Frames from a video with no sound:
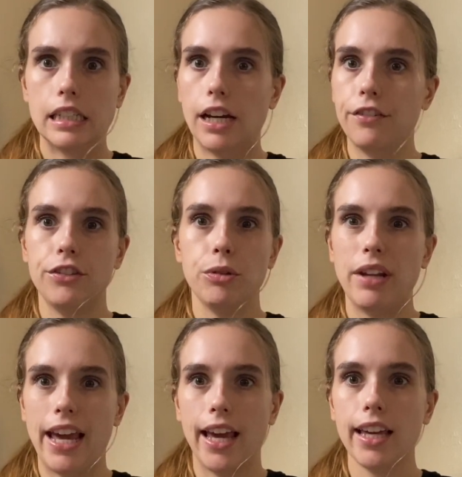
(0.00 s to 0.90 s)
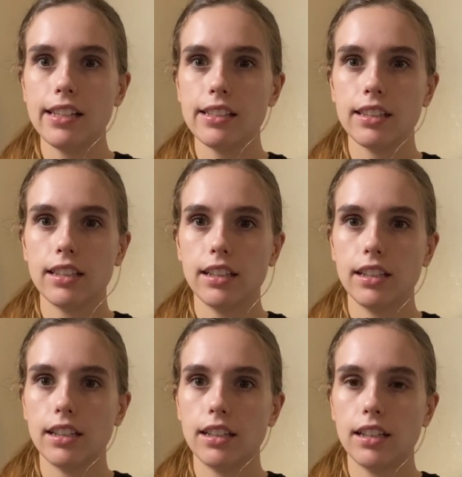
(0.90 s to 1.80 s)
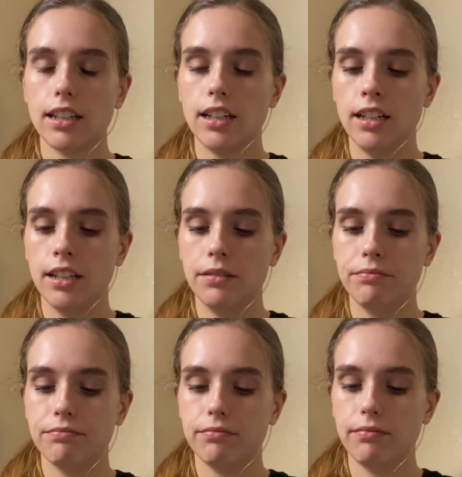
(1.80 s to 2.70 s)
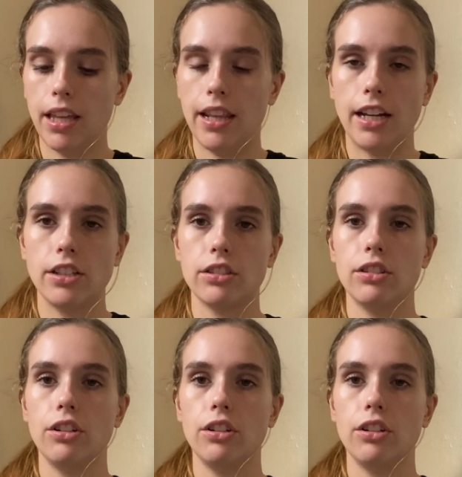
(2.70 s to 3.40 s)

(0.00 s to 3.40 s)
a few days, and I just